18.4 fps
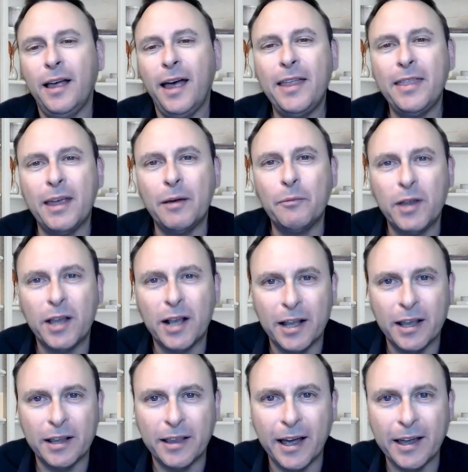And then we
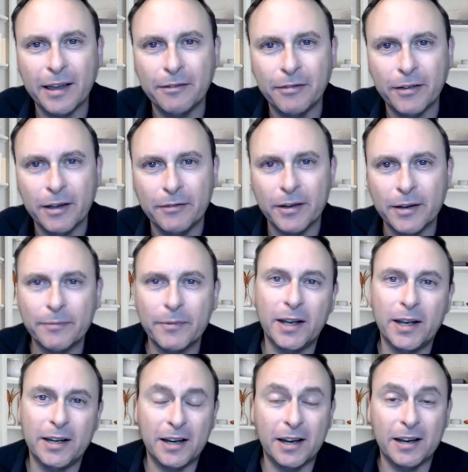cleared the hay fever
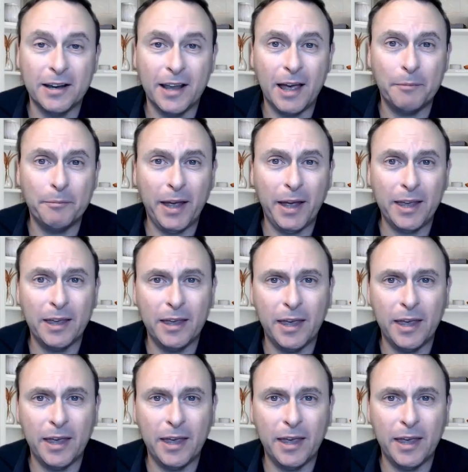and it didn't come back